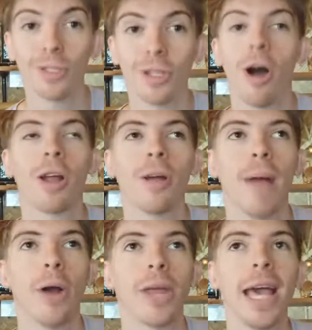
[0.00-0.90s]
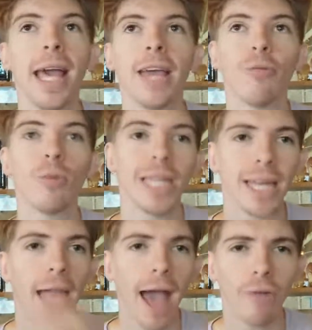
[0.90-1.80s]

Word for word: talking about if we didn't have